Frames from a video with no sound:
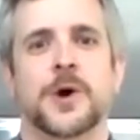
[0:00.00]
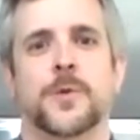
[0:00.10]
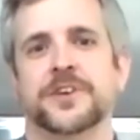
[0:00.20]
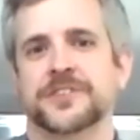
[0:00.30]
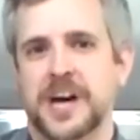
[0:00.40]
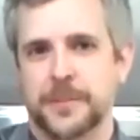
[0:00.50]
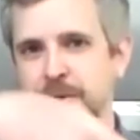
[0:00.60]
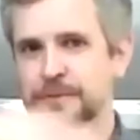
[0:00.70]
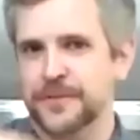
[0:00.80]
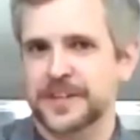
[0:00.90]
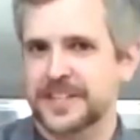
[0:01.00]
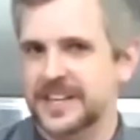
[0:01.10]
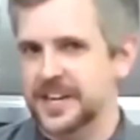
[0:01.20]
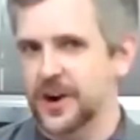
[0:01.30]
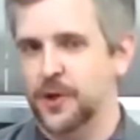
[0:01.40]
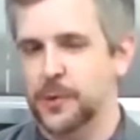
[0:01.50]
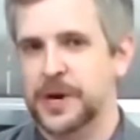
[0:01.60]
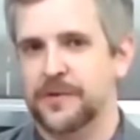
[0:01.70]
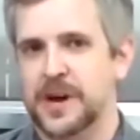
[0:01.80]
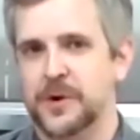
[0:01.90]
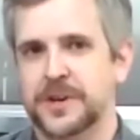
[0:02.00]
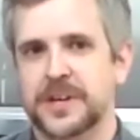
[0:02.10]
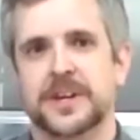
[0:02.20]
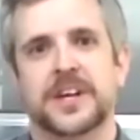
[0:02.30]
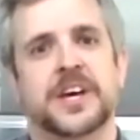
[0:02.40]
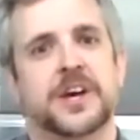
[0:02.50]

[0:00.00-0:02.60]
When it's got perfect heat all the way around it,